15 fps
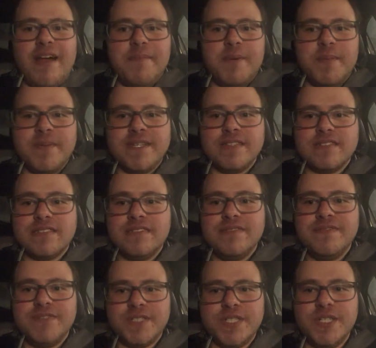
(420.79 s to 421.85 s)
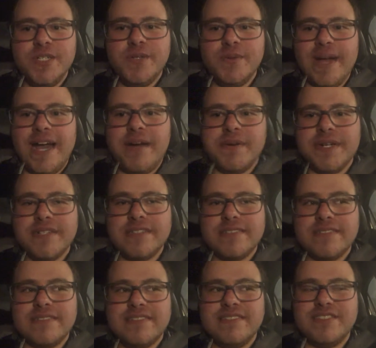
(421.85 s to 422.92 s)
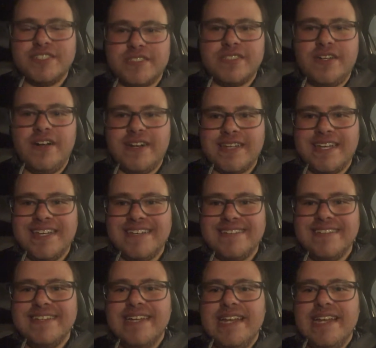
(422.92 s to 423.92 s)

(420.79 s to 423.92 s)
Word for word: Applebee's for two hours just talking.